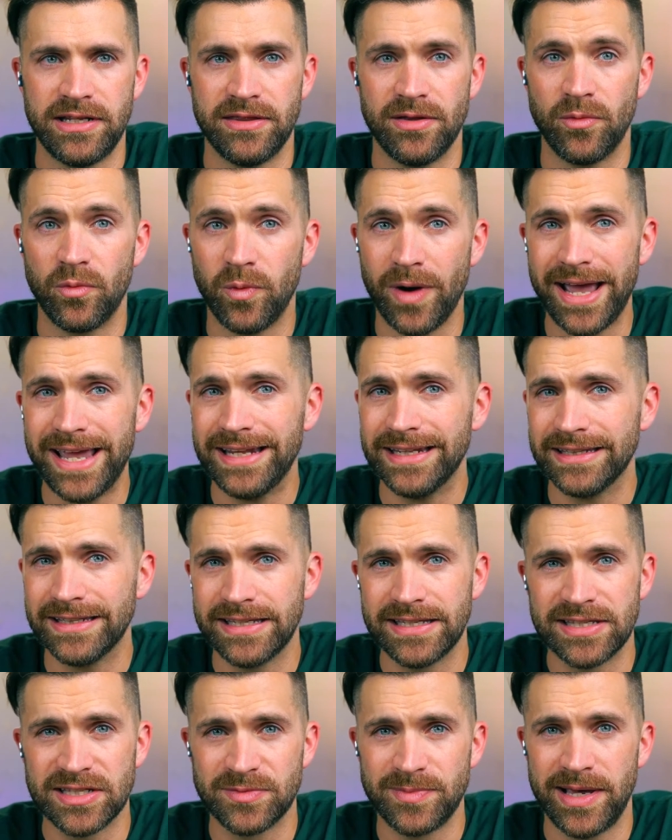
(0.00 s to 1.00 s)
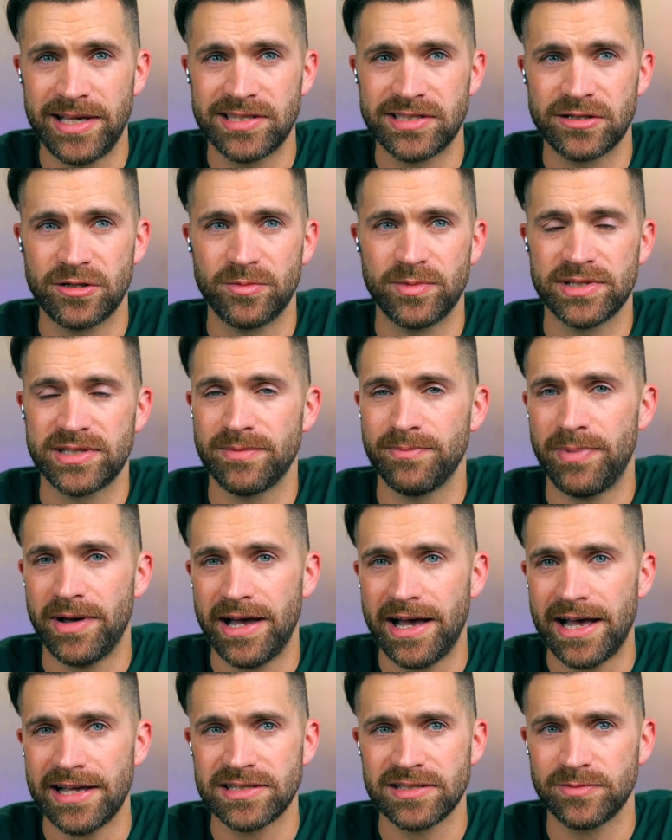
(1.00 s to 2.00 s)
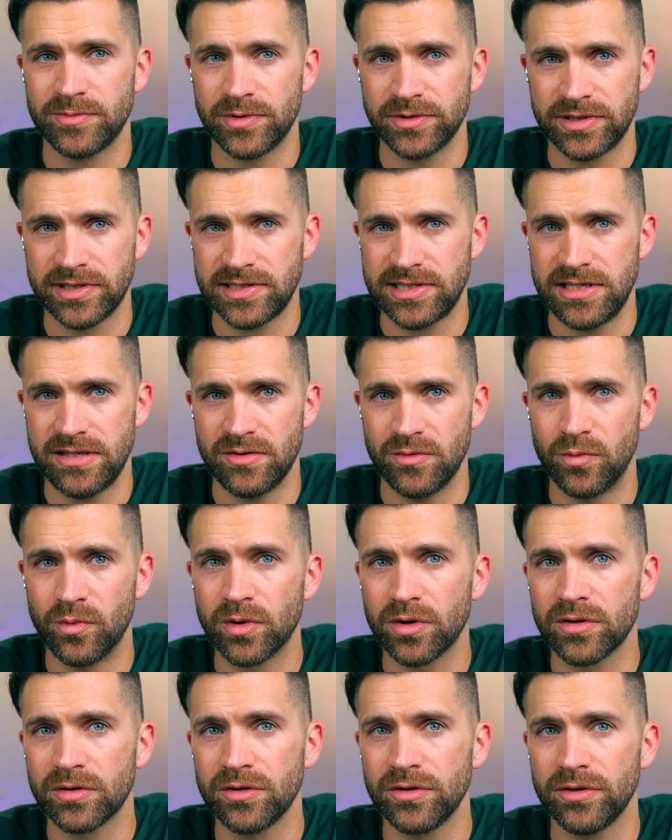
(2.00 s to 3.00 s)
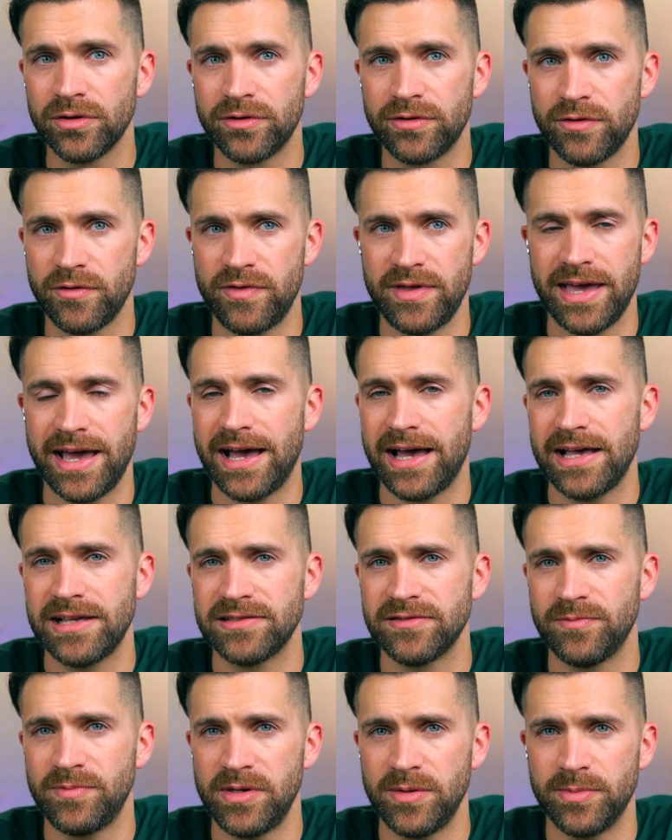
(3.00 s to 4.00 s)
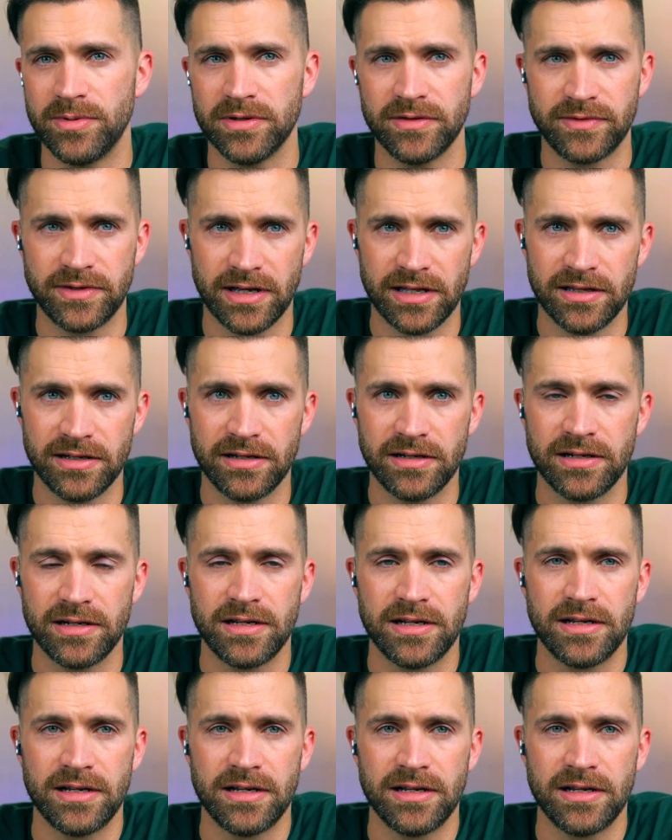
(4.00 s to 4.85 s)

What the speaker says: The white lens makes it almost impossible to see the world through the eyes of people of color.